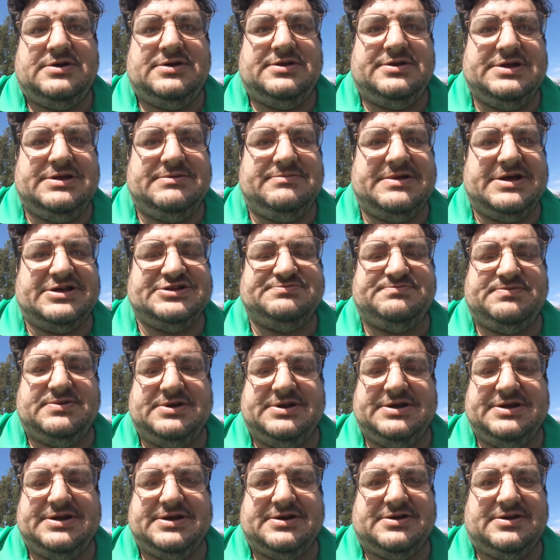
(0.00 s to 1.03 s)
to them that's
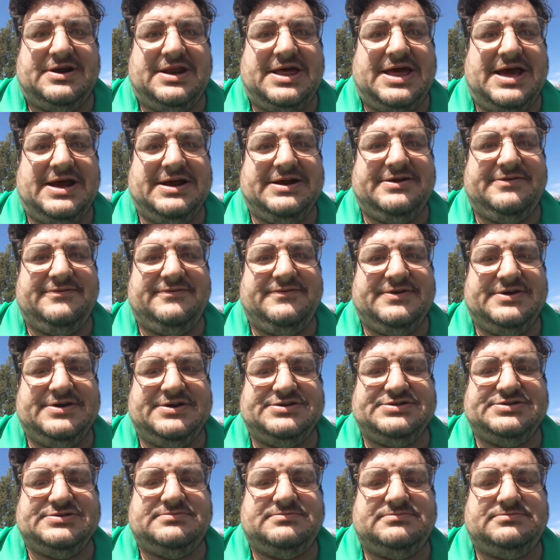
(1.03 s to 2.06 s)
political
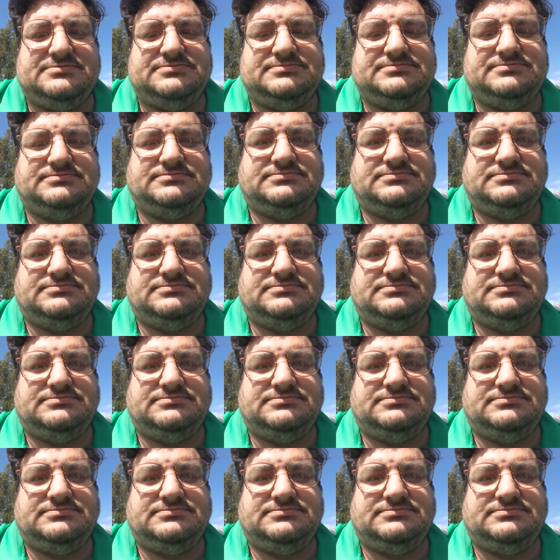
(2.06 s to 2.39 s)
activism.